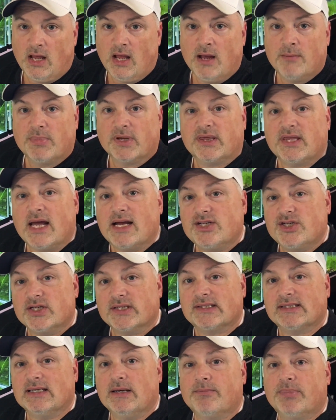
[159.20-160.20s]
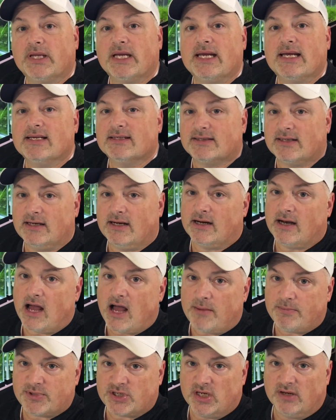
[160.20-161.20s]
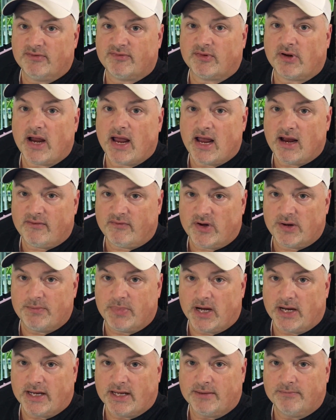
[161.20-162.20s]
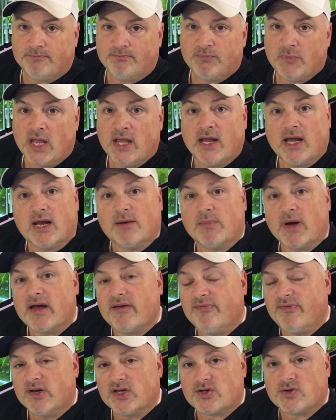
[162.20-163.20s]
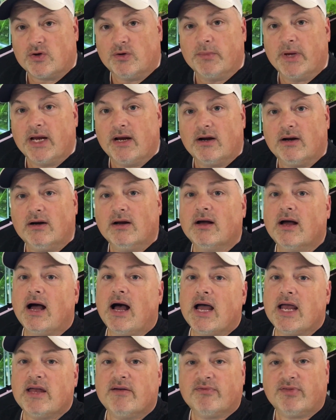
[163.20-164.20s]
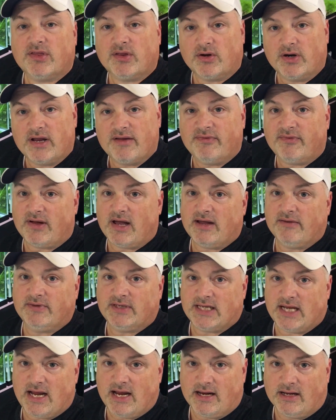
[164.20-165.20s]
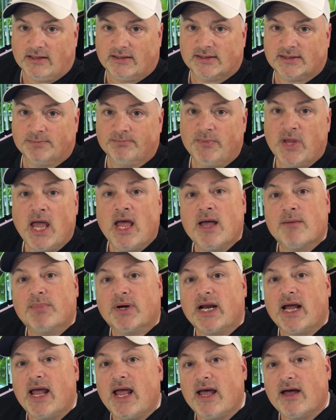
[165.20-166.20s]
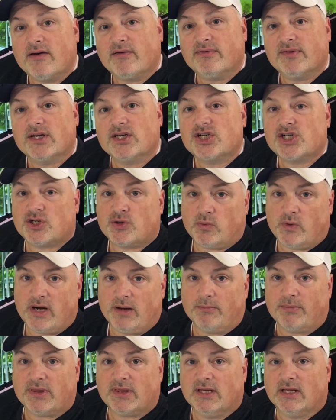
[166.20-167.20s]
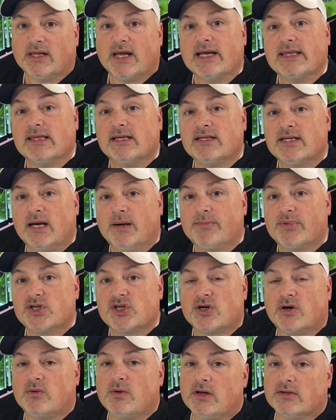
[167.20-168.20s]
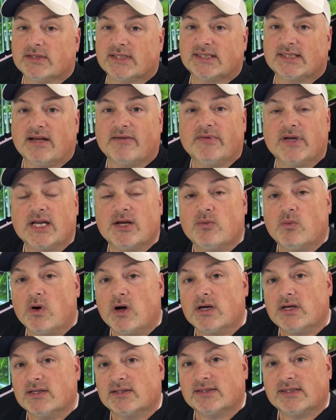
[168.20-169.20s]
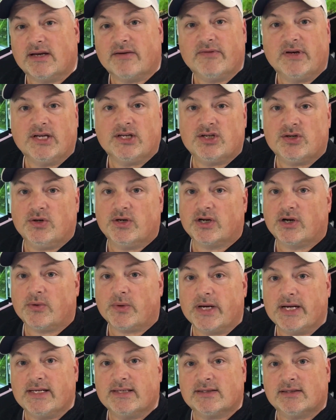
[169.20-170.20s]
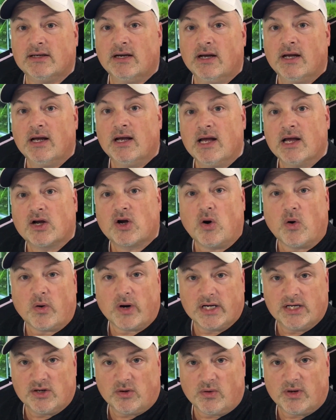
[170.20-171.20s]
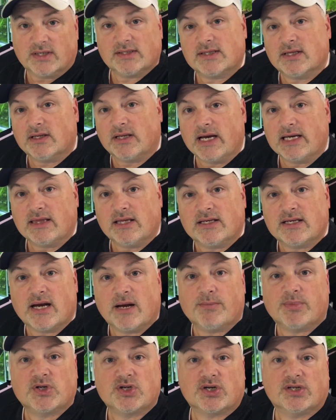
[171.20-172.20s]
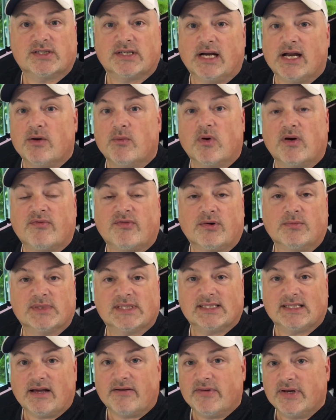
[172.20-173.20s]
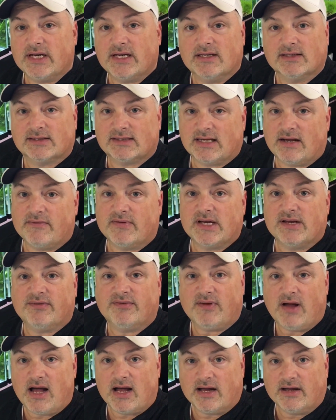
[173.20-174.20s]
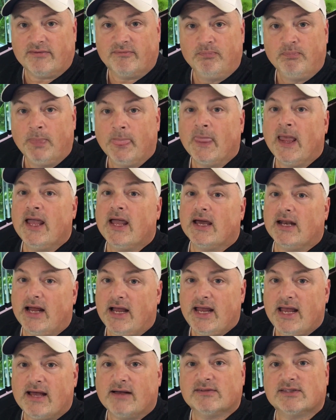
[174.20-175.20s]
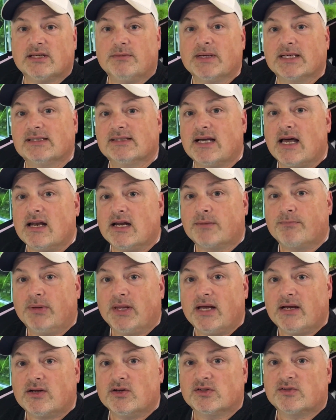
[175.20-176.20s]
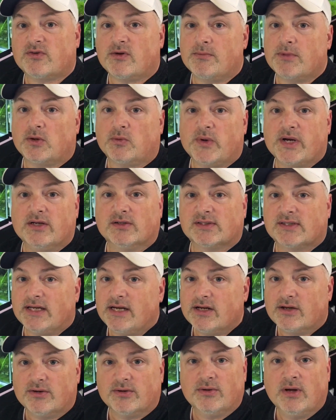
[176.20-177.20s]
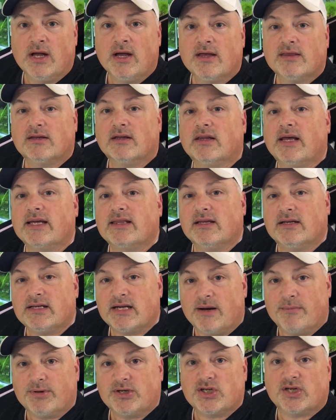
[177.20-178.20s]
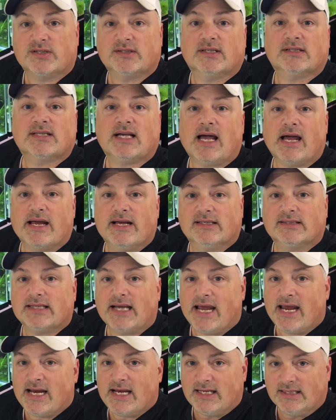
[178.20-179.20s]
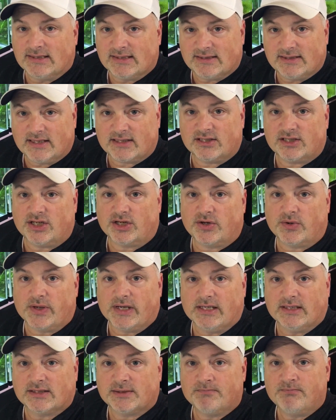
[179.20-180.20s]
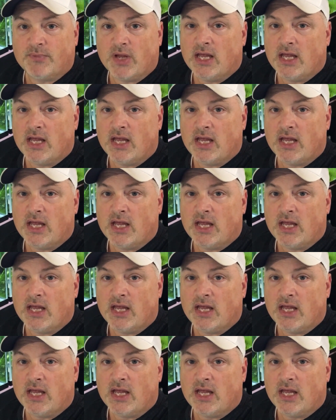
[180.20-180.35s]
But that just simply isn't an option for everybody. In my fish room here, I have 35 tanks. But I have shrimp that like the temperature around 71 to 72 degrees, Corydoras that like the temperatures anywhere from 70 to 75, and I have some exotic plecos from the Rio Xingu that like the temperatures as high as 86 degrees.